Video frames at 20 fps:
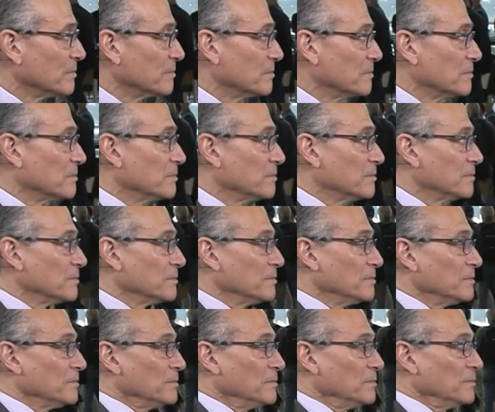
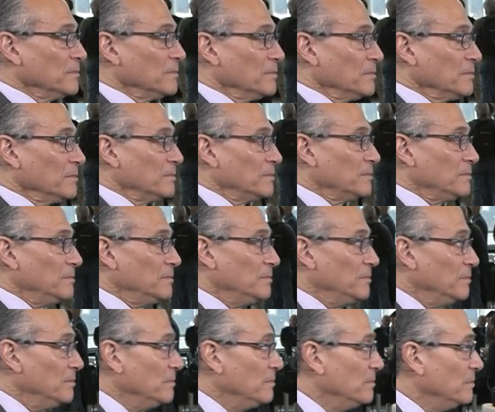
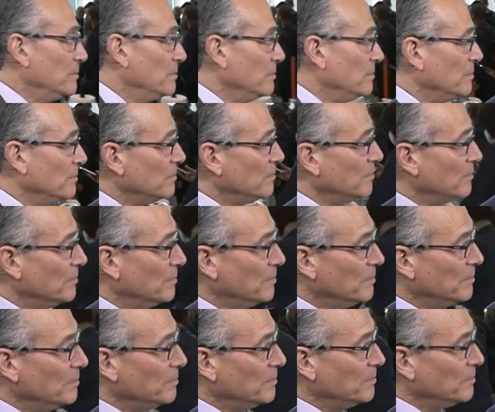
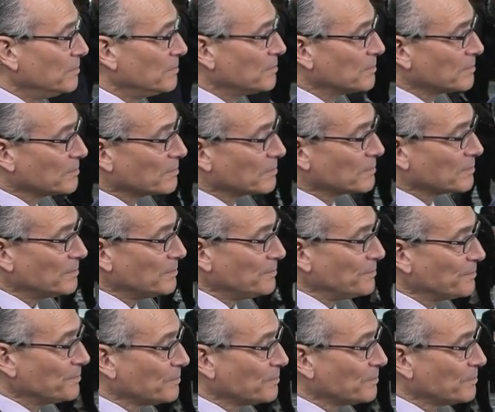This person isn't speaking.